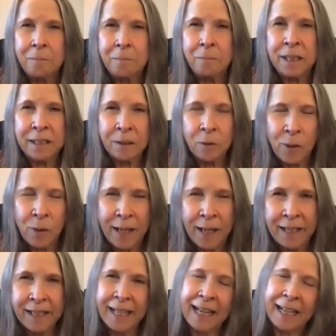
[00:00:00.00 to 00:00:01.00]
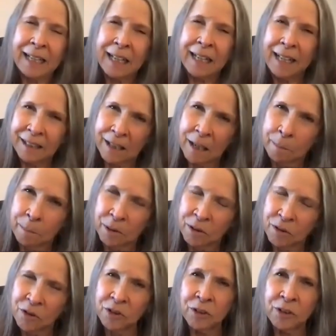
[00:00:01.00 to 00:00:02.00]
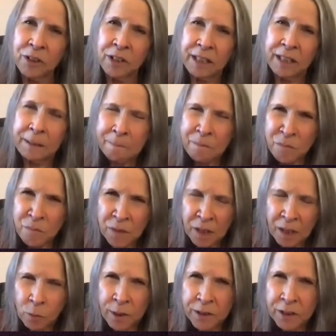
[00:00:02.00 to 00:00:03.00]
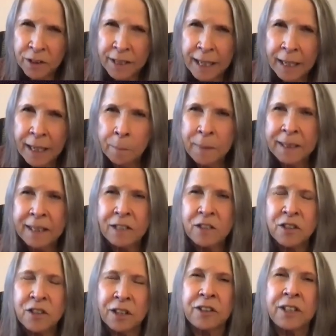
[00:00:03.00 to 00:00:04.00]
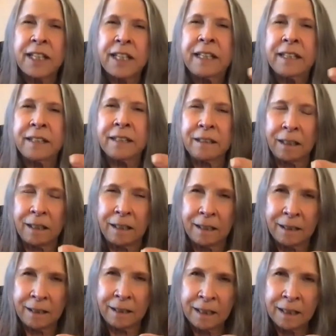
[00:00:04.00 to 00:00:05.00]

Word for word: but in a way, again, like the couple's journey, where you're helping each other heal,